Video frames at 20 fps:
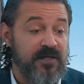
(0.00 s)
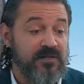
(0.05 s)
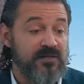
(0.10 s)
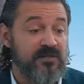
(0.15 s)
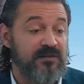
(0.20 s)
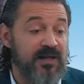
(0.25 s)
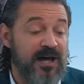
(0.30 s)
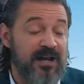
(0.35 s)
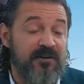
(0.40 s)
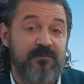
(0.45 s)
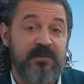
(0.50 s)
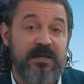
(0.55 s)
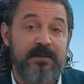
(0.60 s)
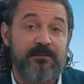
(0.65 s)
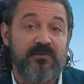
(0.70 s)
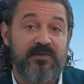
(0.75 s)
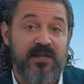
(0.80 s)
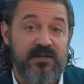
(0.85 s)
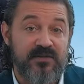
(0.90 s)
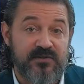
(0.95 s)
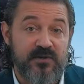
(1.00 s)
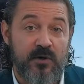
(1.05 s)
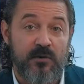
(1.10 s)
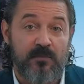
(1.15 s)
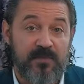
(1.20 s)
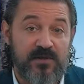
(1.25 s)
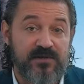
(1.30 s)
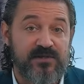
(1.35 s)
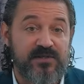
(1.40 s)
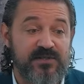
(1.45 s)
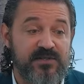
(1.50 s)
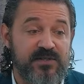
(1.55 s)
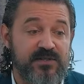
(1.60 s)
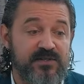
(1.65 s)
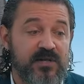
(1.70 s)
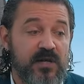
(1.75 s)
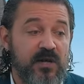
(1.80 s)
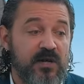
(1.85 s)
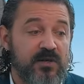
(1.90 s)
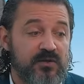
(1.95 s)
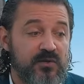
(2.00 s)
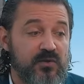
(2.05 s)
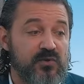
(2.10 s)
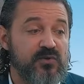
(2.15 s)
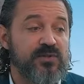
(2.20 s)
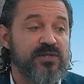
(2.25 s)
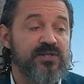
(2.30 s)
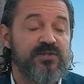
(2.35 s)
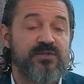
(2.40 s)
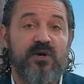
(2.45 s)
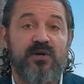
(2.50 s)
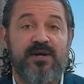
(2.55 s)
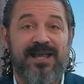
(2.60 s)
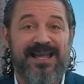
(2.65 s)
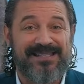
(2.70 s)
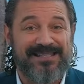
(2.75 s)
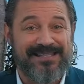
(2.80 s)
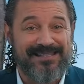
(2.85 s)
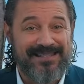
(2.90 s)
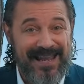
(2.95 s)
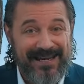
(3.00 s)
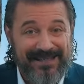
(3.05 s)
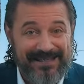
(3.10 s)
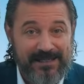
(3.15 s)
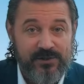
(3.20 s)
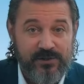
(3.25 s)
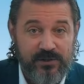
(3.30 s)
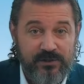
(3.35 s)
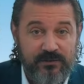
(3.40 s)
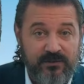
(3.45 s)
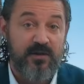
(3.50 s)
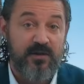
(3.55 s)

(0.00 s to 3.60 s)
because a lot of people that start businesses usually start as a technician.